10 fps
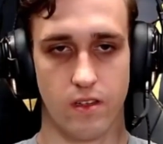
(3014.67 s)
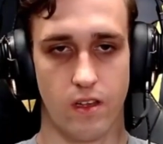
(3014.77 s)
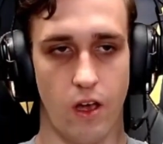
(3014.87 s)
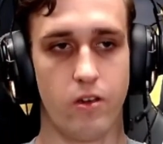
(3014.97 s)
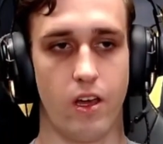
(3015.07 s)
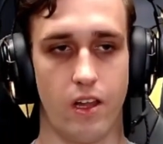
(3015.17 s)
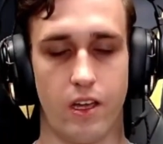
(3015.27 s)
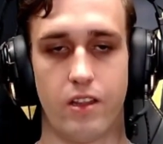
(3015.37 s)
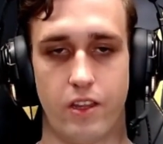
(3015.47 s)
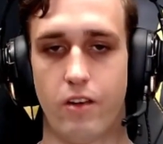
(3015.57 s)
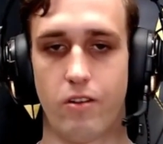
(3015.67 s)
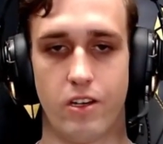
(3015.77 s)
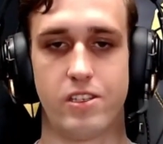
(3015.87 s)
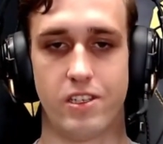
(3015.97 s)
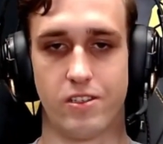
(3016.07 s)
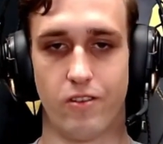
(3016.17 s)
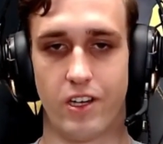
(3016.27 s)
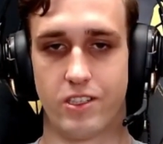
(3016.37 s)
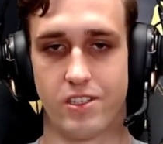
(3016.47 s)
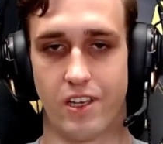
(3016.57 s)
Oh yeah, like in theory it's easy,
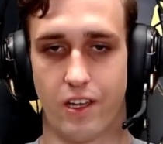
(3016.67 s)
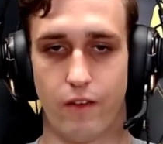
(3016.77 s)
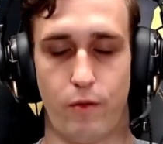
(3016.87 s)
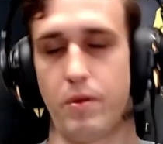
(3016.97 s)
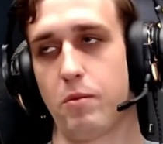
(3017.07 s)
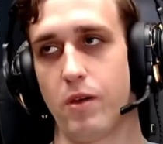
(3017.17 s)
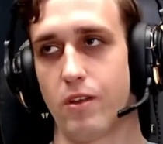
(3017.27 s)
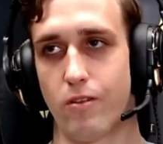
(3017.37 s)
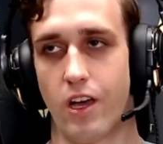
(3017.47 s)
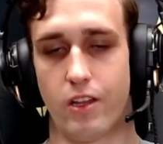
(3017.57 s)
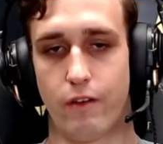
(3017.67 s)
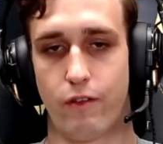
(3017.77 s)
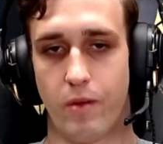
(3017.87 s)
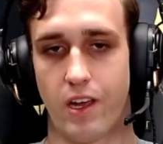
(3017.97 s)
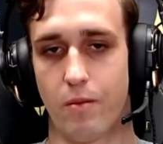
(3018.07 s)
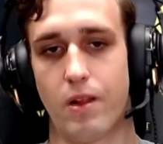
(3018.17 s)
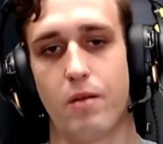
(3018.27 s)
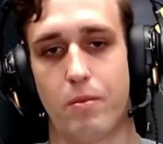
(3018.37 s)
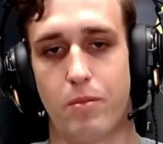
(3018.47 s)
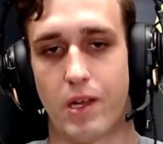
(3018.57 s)
right? Just like if you pick together, if you make a
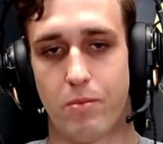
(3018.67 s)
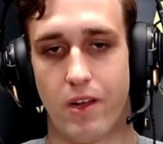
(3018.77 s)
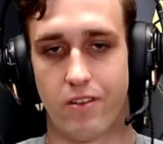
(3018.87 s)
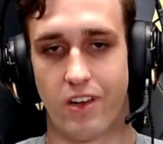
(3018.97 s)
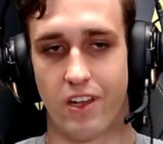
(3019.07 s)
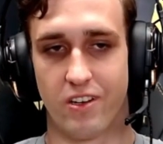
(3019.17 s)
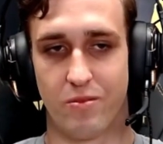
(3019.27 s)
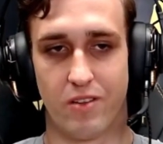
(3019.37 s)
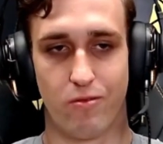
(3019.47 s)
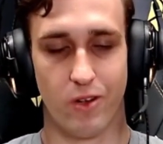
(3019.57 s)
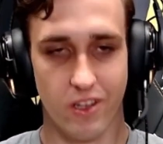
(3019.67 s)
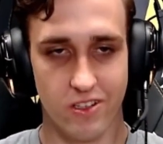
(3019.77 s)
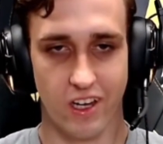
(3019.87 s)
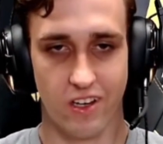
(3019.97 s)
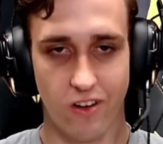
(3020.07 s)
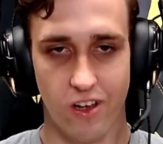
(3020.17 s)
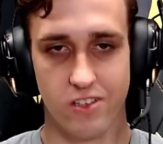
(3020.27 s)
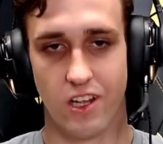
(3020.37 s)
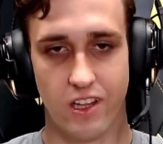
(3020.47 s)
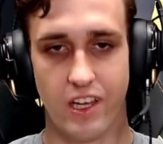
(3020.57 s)
plan, pick plan together. But when there's like
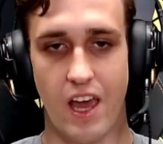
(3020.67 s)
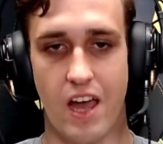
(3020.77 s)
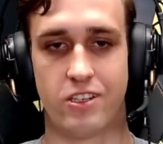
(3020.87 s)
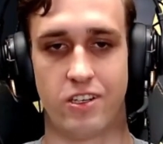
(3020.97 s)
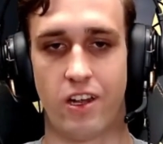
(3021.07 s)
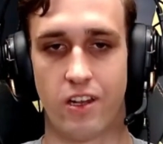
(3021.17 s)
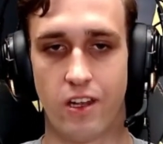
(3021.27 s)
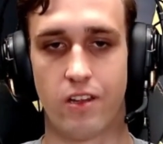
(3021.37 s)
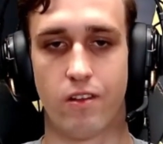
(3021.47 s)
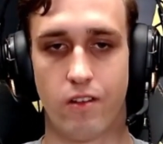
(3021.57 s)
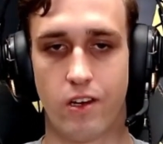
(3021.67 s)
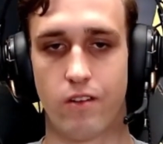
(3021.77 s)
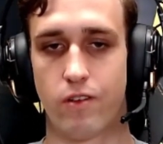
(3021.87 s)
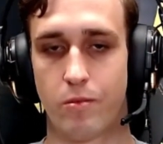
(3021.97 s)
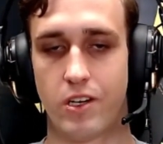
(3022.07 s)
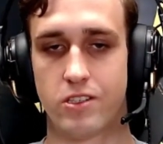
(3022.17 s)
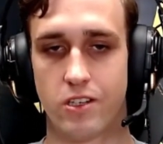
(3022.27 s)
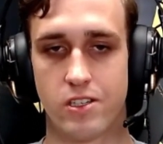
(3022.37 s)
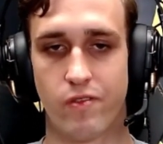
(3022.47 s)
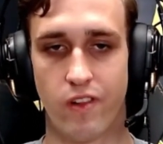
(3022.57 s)
constantly action and information
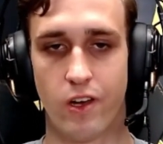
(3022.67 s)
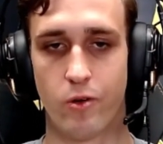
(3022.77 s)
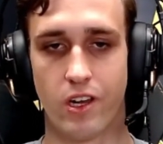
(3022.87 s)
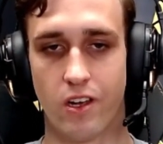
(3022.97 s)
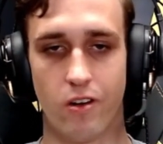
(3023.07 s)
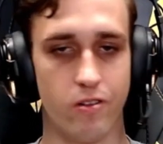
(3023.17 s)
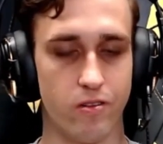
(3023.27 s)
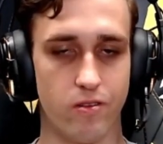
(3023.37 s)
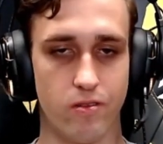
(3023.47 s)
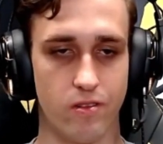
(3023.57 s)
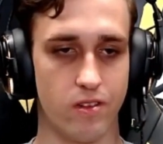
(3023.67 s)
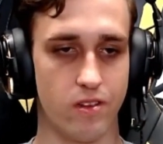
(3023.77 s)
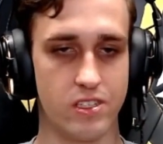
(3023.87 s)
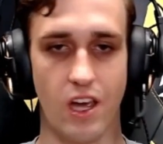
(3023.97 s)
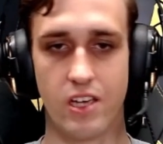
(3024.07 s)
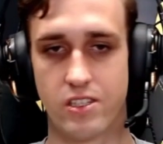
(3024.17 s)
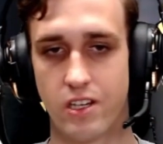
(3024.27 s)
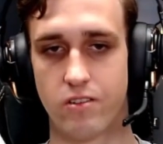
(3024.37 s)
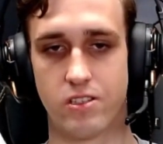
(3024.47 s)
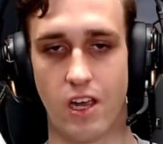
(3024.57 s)
is flowing, oh, this guy's
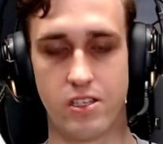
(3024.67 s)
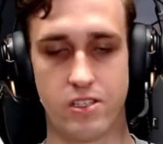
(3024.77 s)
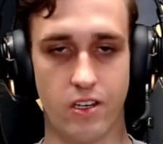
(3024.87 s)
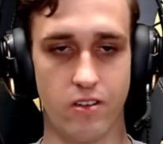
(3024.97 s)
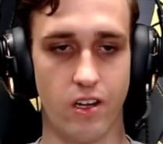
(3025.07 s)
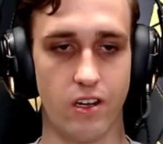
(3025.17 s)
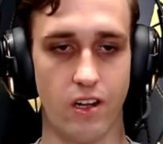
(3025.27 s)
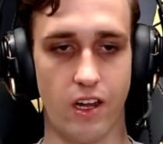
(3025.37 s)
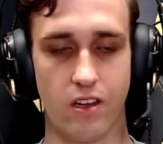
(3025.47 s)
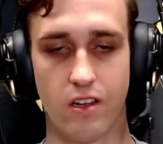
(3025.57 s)
here, then like